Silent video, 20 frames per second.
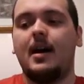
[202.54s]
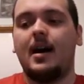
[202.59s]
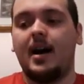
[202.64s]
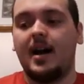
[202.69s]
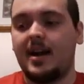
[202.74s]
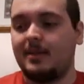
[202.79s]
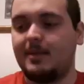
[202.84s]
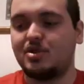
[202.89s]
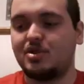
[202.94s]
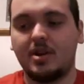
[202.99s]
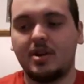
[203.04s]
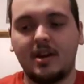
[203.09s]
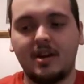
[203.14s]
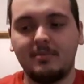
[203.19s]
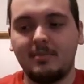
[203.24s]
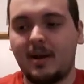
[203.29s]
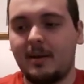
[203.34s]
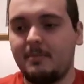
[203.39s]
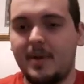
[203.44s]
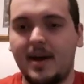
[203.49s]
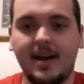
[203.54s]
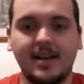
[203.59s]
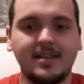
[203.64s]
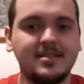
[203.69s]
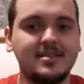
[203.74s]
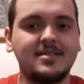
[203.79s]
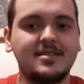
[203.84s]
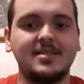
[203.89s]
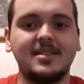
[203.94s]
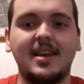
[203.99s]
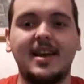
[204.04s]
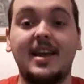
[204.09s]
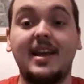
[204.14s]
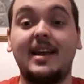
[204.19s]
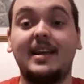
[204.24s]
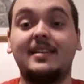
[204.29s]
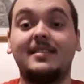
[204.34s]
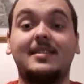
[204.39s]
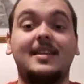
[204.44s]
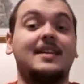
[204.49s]
I am trying my best,
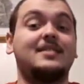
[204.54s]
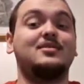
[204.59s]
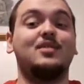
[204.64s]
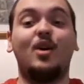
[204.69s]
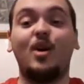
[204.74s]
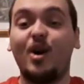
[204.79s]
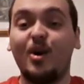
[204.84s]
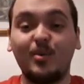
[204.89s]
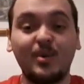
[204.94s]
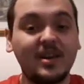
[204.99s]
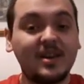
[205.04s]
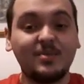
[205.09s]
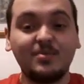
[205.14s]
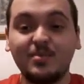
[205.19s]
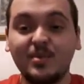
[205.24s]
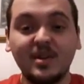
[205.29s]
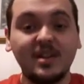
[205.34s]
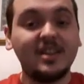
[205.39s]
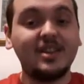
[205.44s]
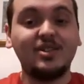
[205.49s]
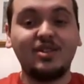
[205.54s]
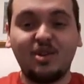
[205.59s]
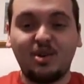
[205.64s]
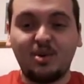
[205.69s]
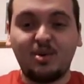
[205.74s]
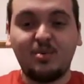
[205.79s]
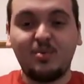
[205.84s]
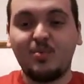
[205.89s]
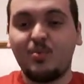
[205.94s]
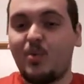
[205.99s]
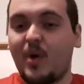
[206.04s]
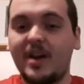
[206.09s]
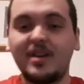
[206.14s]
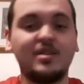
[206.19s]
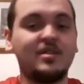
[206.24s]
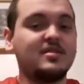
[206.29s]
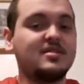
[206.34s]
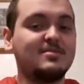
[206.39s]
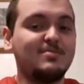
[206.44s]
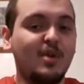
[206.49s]
and that's all we can really do. When
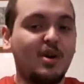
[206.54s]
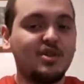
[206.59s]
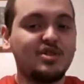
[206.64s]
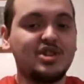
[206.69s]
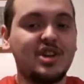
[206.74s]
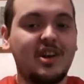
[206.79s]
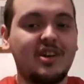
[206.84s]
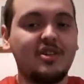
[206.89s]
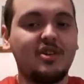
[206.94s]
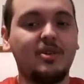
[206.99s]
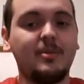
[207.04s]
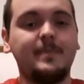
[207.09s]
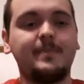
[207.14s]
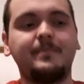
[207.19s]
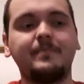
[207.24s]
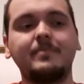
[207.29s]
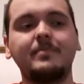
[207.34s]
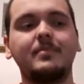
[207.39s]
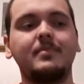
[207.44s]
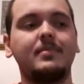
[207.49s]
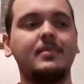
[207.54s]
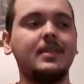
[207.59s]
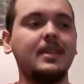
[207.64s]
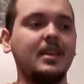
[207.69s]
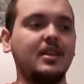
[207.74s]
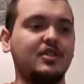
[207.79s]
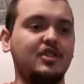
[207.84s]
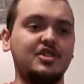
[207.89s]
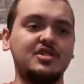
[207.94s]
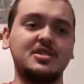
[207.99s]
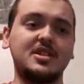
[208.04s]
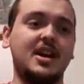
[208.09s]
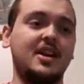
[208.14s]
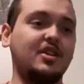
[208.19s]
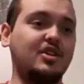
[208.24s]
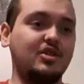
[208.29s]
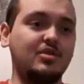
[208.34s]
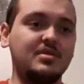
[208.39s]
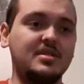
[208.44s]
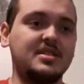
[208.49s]
you're a small channel, you just got to
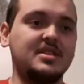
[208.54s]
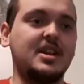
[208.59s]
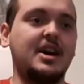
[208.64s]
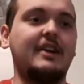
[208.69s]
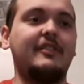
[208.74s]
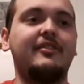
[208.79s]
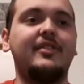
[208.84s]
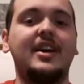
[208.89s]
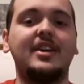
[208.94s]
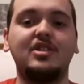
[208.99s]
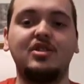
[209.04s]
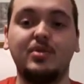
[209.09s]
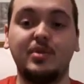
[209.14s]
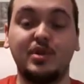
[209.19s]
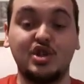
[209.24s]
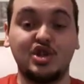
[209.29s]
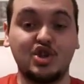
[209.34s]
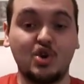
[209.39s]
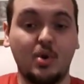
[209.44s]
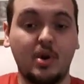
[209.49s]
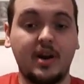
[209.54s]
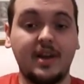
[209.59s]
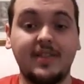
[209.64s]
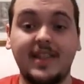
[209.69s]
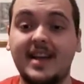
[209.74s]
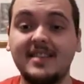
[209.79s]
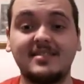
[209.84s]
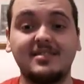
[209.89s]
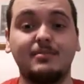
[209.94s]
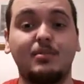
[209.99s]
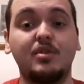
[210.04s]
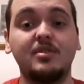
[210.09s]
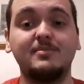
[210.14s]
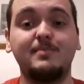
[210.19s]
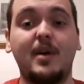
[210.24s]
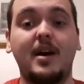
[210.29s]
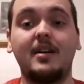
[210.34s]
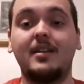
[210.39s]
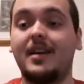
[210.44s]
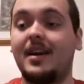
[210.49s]
do stuff that you enjoy, and that's the most
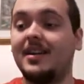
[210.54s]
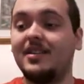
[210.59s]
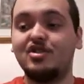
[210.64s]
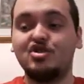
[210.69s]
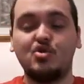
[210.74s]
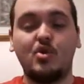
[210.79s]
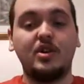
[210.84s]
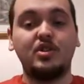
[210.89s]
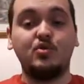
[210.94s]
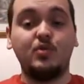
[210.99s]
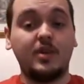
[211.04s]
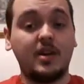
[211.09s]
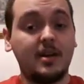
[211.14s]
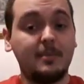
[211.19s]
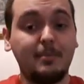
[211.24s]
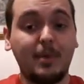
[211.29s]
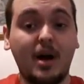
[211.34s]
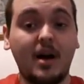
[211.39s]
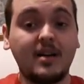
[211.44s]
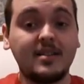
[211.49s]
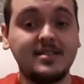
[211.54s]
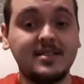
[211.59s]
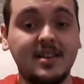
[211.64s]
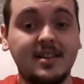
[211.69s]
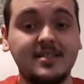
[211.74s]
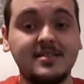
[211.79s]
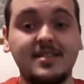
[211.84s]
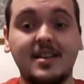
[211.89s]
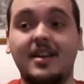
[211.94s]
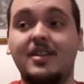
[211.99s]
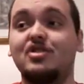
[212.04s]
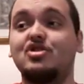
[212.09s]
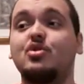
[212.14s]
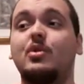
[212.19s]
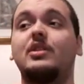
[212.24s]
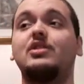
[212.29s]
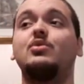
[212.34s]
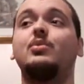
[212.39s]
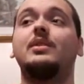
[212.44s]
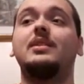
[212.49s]
part. And I enjoy doing unboxings. I
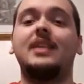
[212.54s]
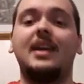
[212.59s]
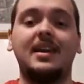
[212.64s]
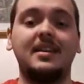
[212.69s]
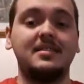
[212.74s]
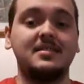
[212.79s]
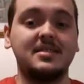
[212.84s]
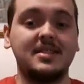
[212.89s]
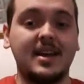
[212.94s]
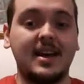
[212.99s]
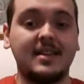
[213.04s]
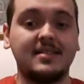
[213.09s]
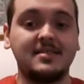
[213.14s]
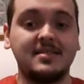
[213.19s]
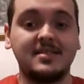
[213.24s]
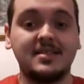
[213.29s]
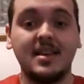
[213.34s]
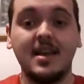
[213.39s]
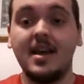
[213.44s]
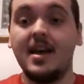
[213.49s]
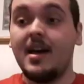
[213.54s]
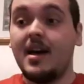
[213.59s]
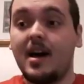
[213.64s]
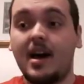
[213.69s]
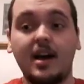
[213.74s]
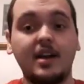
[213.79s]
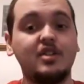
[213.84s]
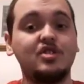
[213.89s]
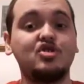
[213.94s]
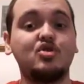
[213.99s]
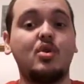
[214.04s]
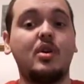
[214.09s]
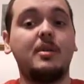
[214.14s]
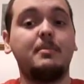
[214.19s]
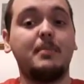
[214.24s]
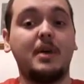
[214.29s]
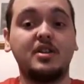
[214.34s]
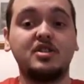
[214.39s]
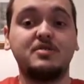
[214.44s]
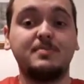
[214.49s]
enjoy doing taste tests. I enjoy
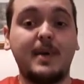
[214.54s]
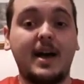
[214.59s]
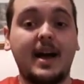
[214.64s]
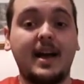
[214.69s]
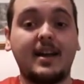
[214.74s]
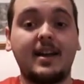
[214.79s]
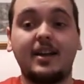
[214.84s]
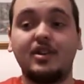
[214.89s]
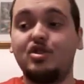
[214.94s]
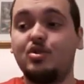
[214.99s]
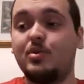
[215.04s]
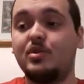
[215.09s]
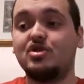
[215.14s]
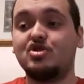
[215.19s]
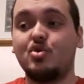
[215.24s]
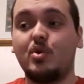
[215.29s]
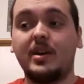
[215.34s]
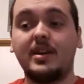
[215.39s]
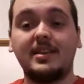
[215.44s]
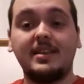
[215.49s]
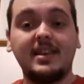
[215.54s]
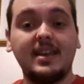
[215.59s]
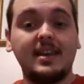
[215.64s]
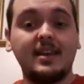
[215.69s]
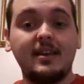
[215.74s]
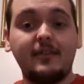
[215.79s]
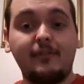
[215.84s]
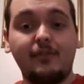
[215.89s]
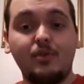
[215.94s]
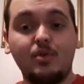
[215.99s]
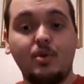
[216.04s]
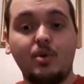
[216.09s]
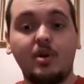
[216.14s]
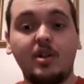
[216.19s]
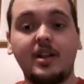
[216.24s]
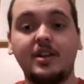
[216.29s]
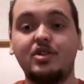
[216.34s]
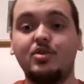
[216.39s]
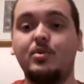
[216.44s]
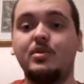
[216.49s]
Munchpak. I do enjoy Geek Fuel.
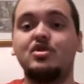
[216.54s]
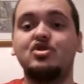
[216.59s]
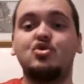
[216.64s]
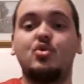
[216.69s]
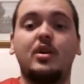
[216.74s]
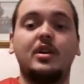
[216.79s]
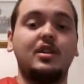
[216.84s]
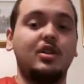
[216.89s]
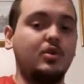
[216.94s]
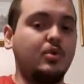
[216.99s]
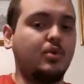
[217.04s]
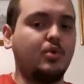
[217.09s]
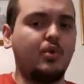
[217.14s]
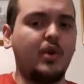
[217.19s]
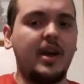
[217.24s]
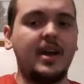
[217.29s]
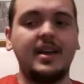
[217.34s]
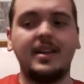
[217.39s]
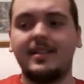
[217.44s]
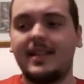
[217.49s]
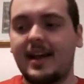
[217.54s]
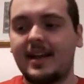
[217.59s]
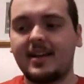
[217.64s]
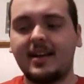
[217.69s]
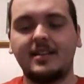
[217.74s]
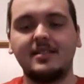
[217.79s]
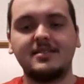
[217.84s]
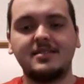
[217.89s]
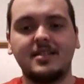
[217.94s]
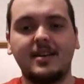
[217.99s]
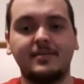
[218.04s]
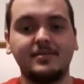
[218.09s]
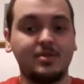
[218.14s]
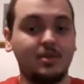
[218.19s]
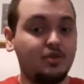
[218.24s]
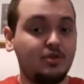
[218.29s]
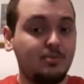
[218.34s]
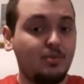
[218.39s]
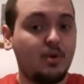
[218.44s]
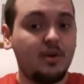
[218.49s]
I do enjoy Loot Crate and that kind of stuff, so
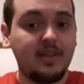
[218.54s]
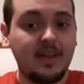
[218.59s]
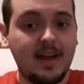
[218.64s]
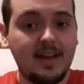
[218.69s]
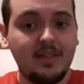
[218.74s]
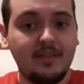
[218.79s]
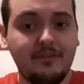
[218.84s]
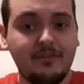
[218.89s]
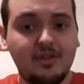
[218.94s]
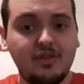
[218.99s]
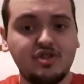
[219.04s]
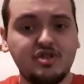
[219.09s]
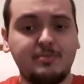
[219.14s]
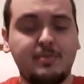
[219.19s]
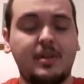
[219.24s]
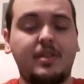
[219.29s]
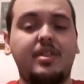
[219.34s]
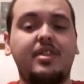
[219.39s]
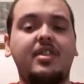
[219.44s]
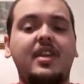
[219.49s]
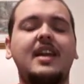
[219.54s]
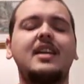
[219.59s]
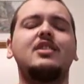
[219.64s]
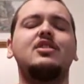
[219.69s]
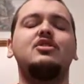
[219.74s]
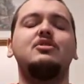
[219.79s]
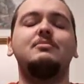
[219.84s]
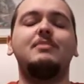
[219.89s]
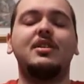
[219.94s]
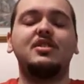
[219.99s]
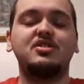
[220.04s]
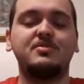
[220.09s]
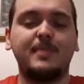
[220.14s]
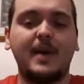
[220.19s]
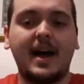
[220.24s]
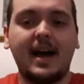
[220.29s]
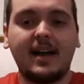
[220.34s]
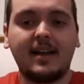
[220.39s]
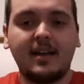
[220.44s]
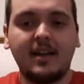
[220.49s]
I'll do more of that in the future. But thank you,
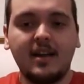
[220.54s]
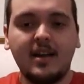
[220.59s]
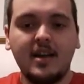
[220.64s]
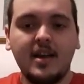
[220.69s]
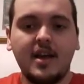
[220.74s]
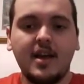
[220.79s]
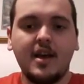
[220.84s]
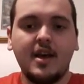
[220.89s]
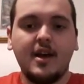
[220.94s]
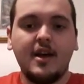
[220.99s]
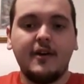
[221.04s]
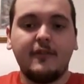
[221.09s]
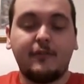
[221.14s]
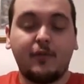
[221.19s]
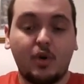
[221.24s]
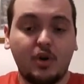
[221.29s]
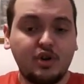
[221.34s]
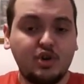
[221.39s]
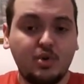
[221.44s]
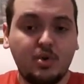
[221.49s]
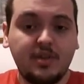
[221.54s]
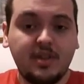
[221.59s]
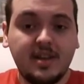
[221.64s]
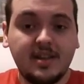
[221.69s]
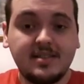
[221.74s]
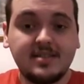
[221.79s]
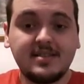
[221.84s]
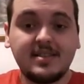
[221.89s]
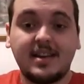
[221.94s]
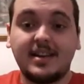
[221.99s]
Munchpak, for doing this.